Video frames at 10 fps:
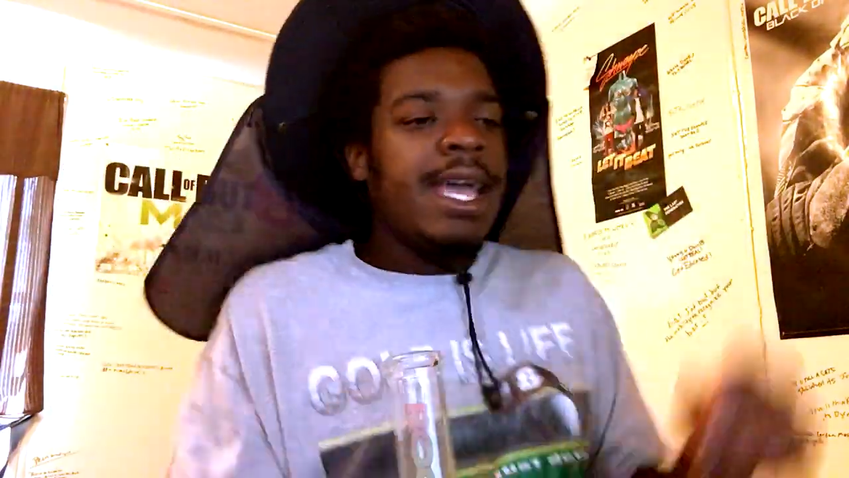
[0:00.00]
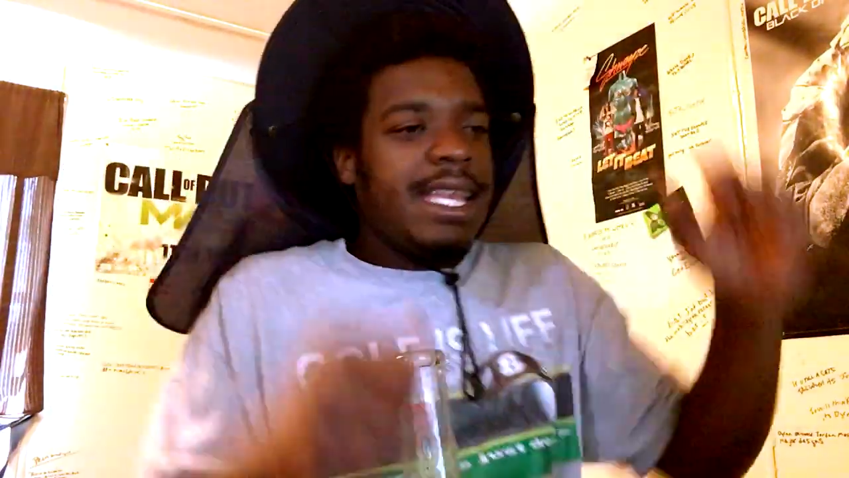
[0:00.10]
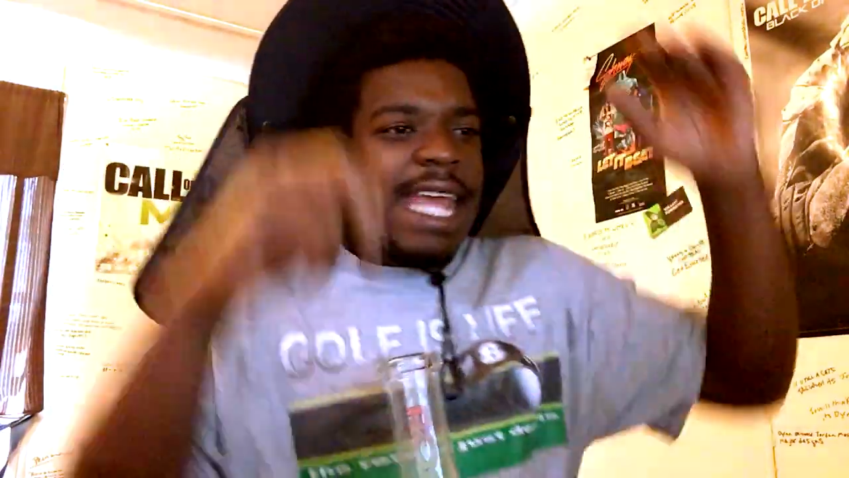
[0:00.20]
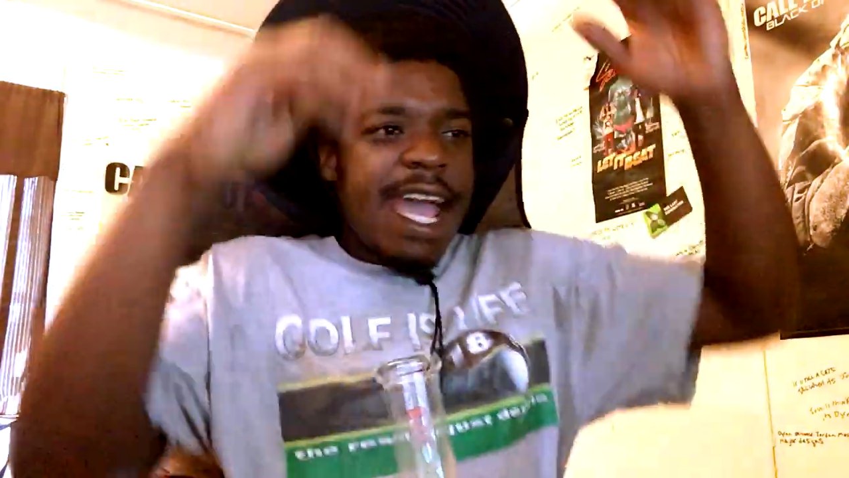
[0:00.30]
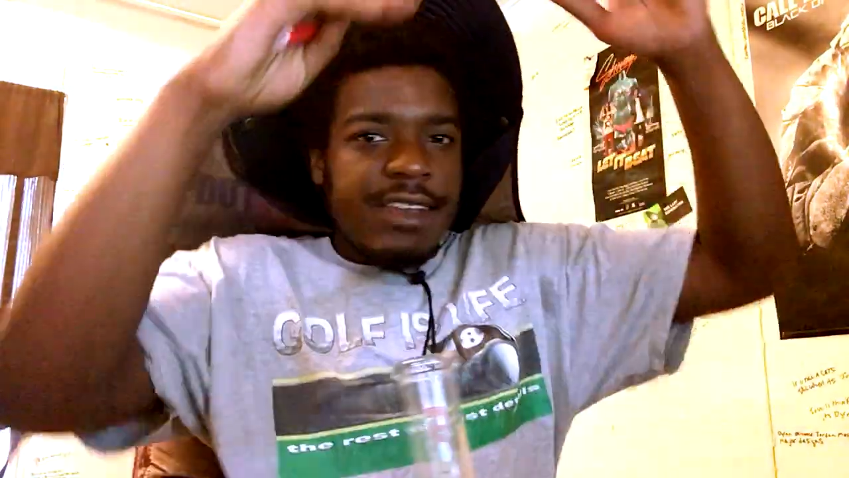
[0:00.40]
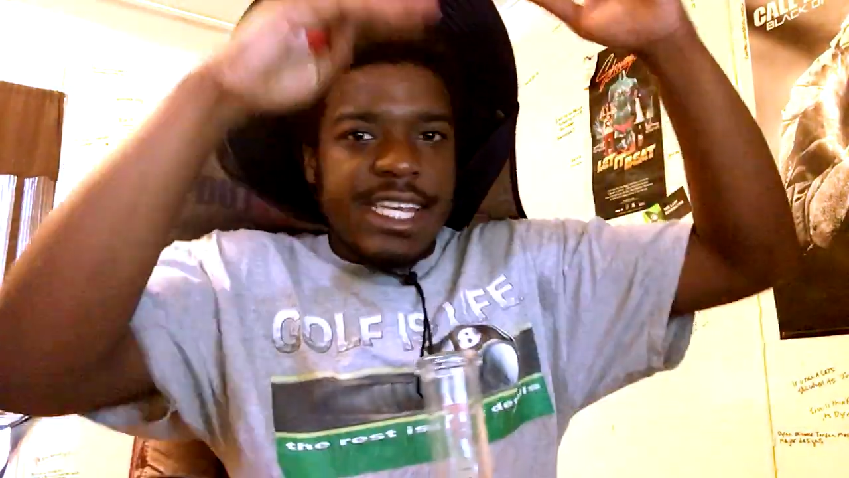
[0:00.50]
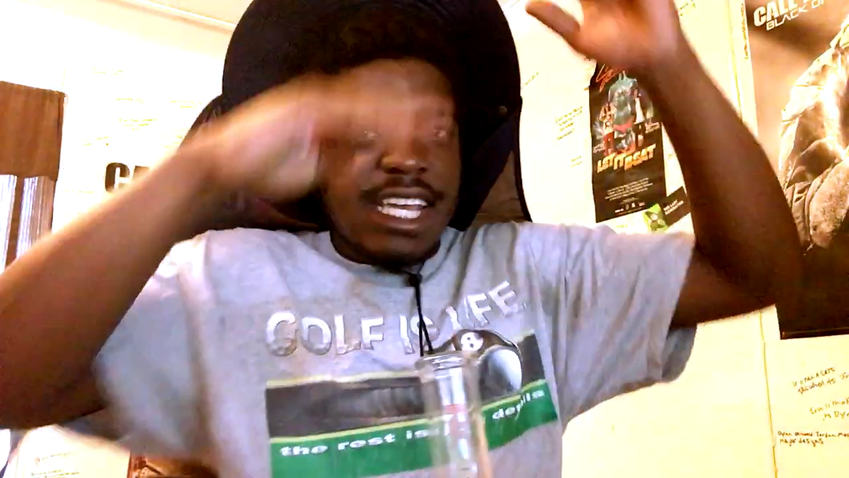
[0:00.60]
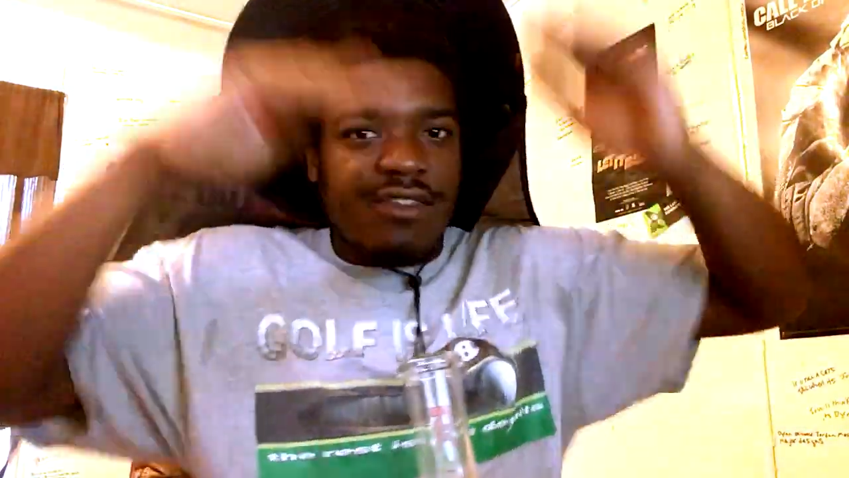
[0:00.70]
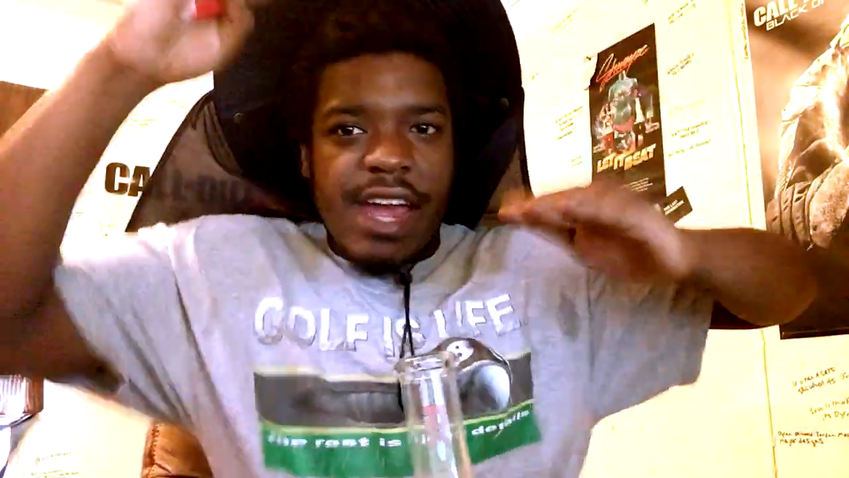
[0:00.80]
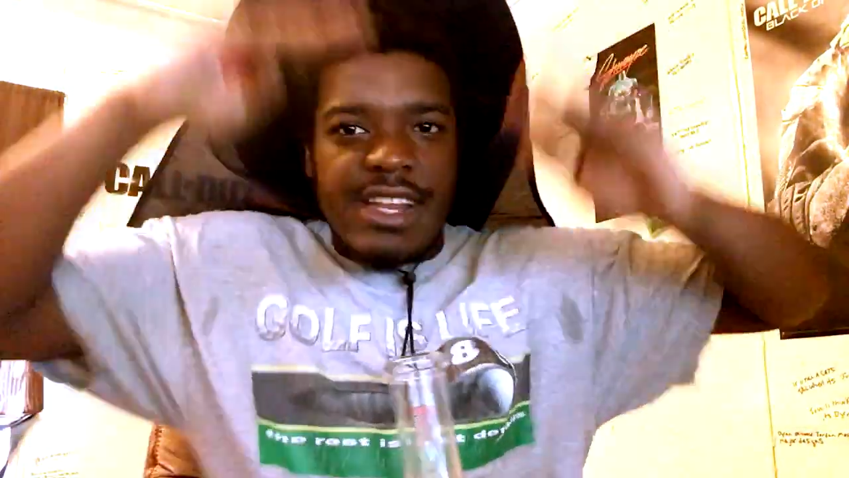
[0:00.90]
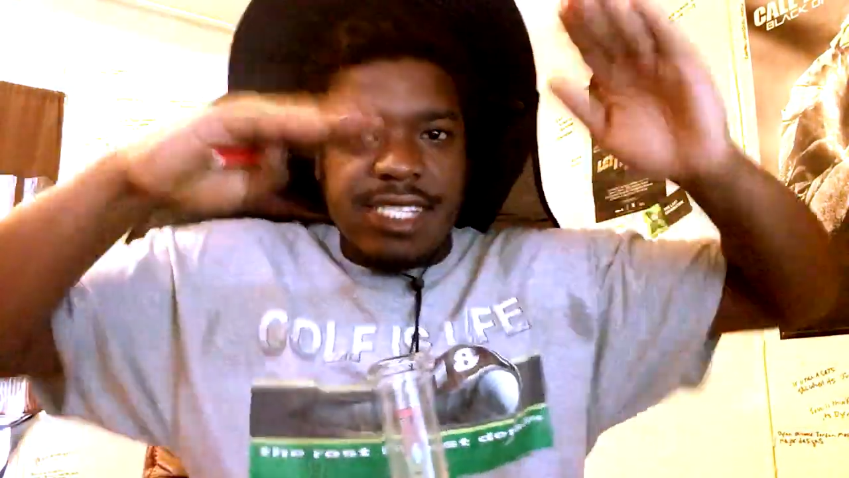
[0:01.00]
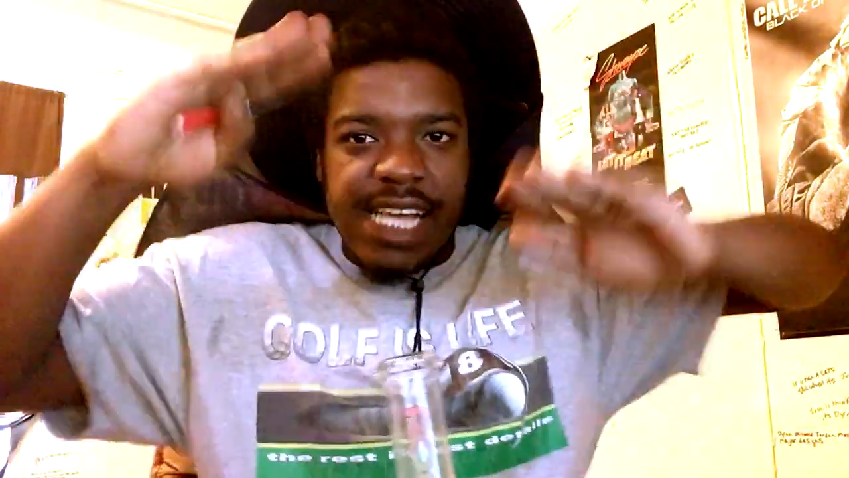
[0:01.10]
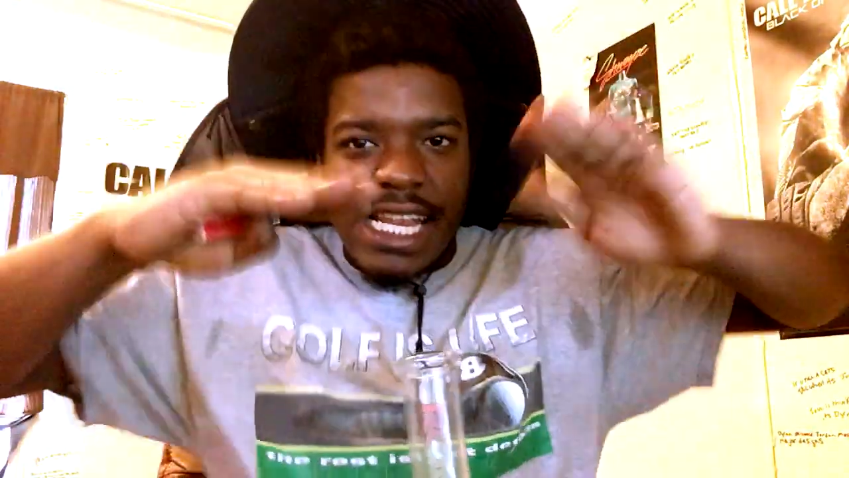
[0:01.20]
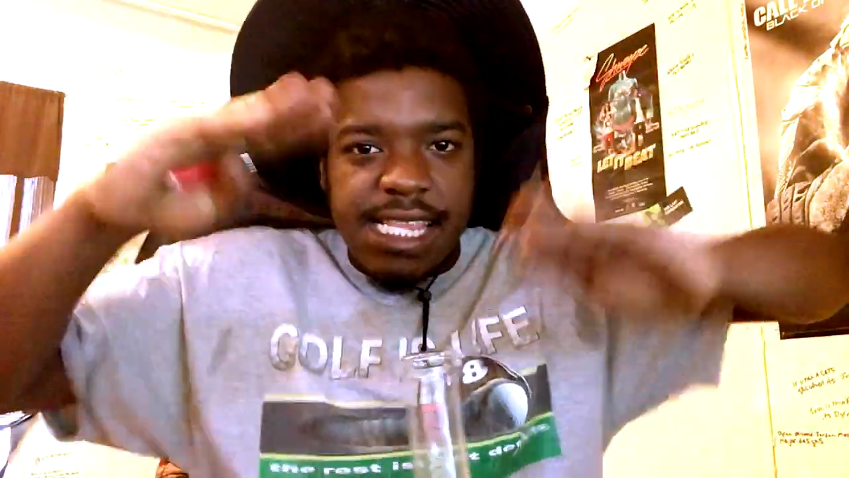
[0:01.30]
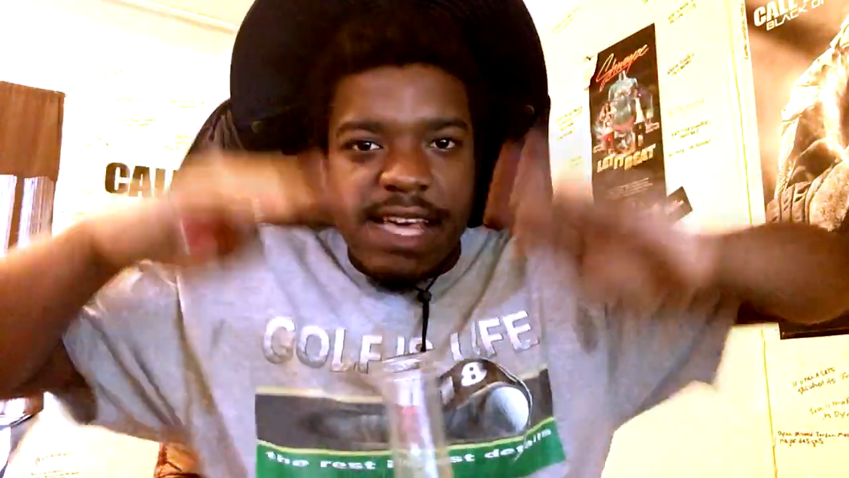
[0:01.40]
Now the dick riders are
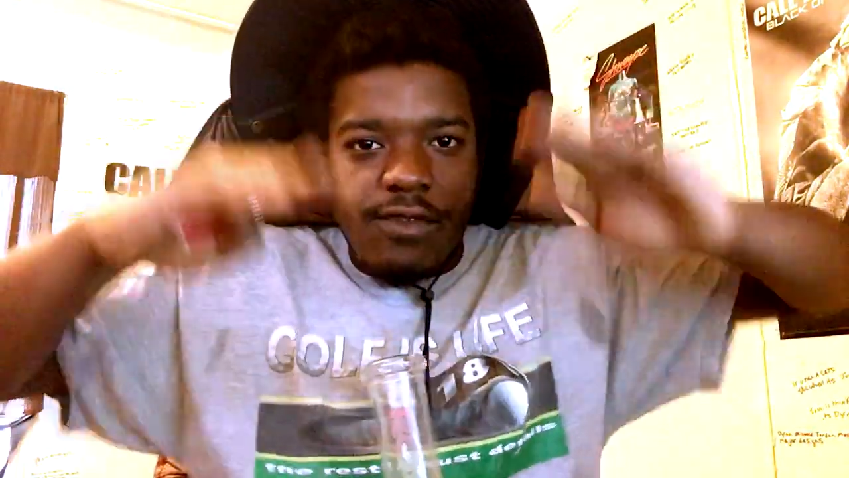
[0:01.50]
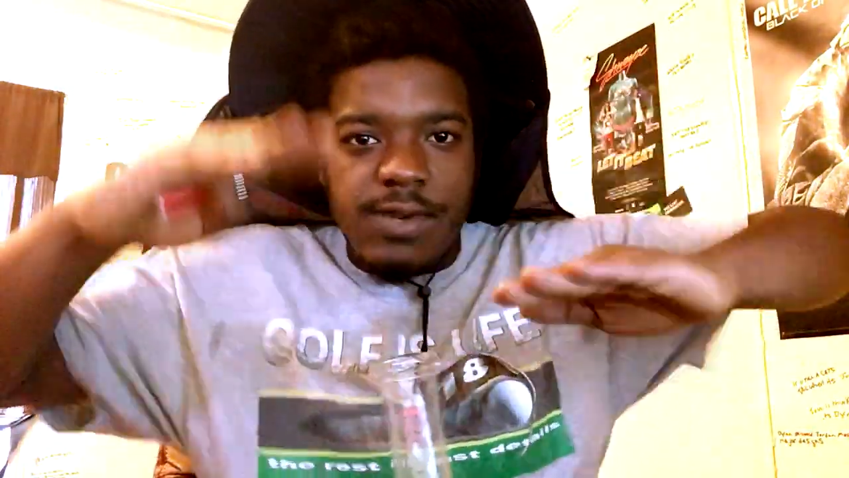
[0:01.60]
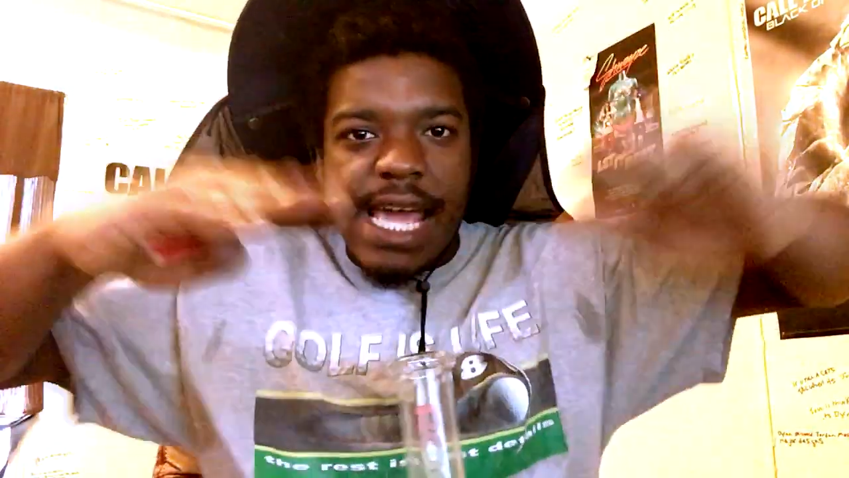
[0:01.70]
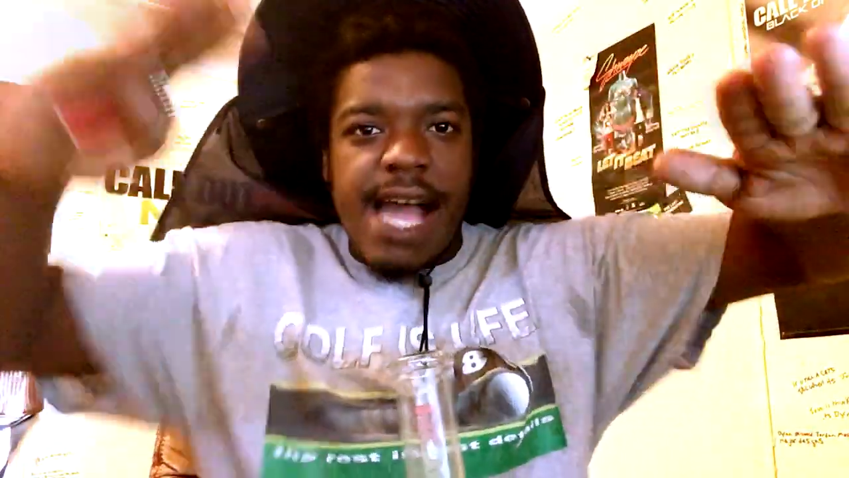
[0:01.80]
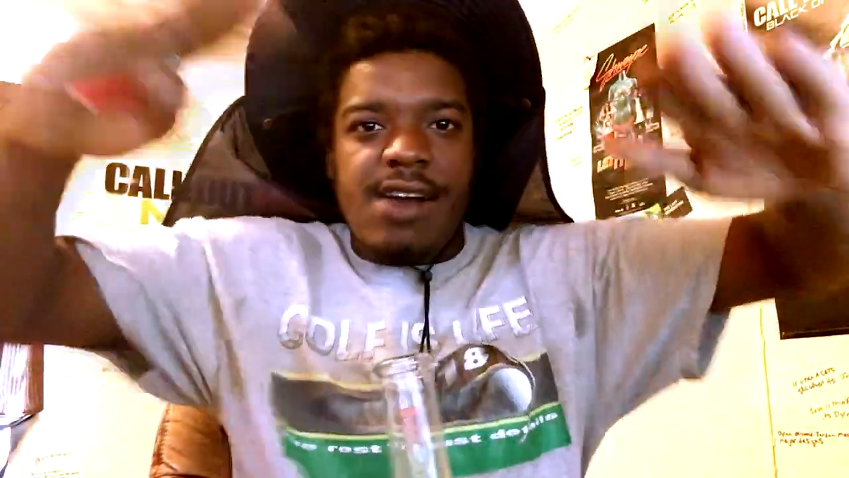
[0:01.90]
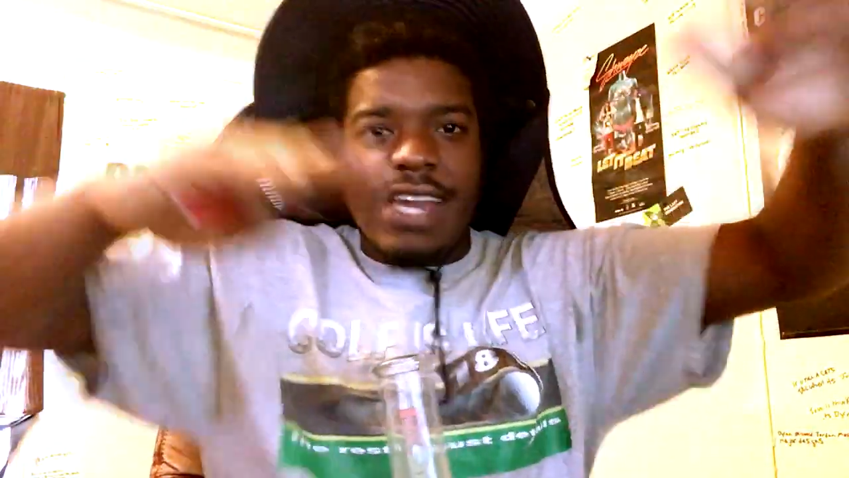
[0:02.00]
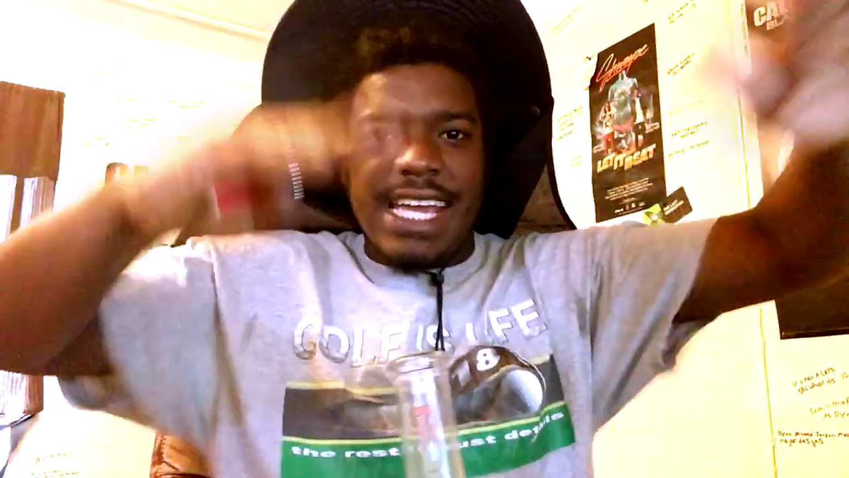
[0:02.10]
kind of leveled out,